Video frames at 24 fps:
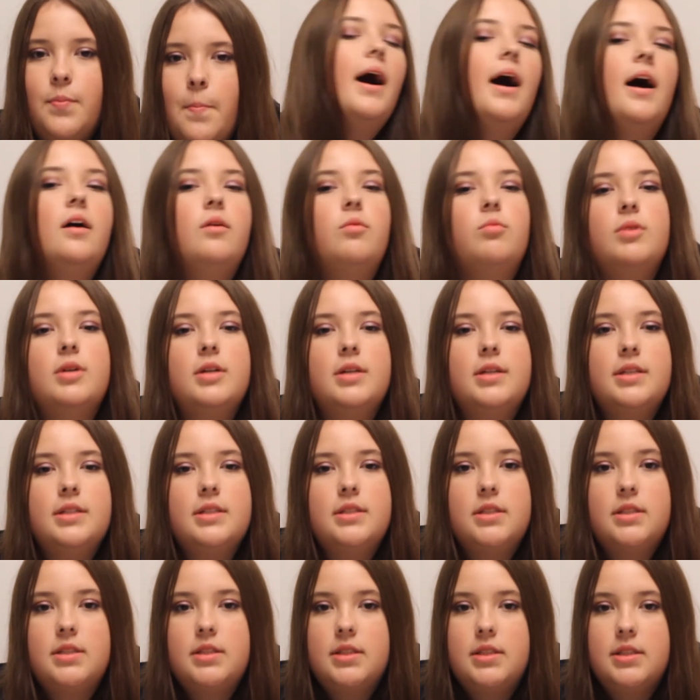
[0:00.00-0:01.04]
I
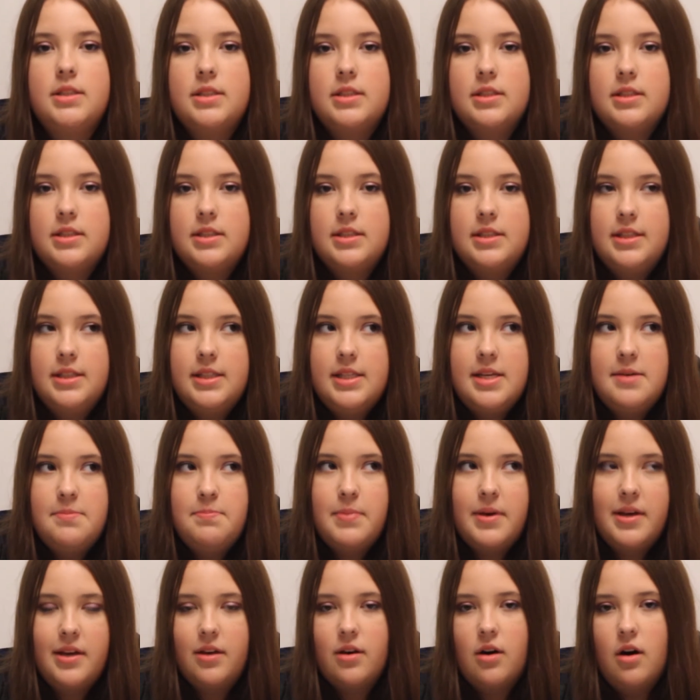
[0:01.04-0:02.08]
was
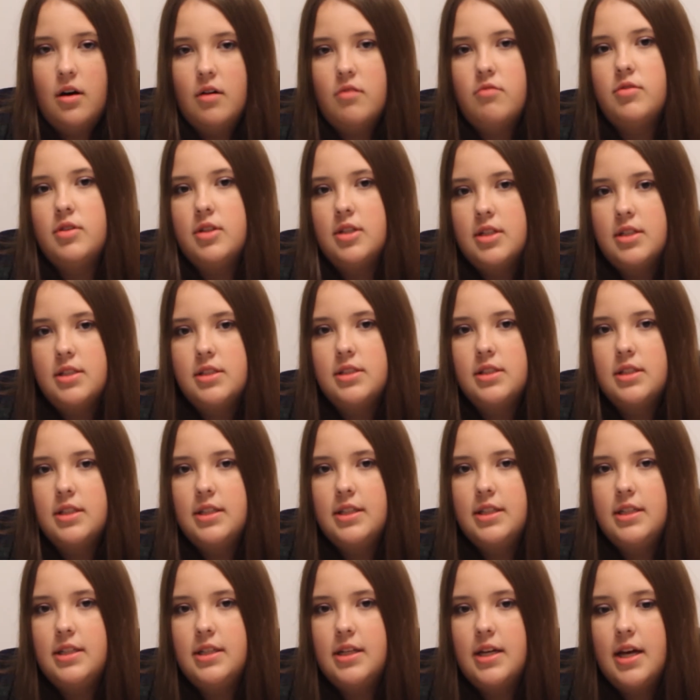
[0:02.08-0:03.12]
sleeping,
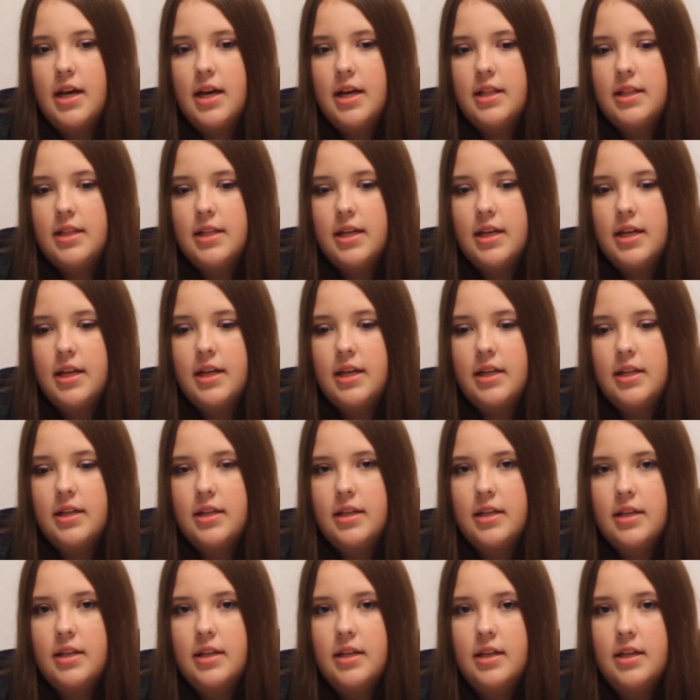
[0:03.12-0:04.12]
obviously, and then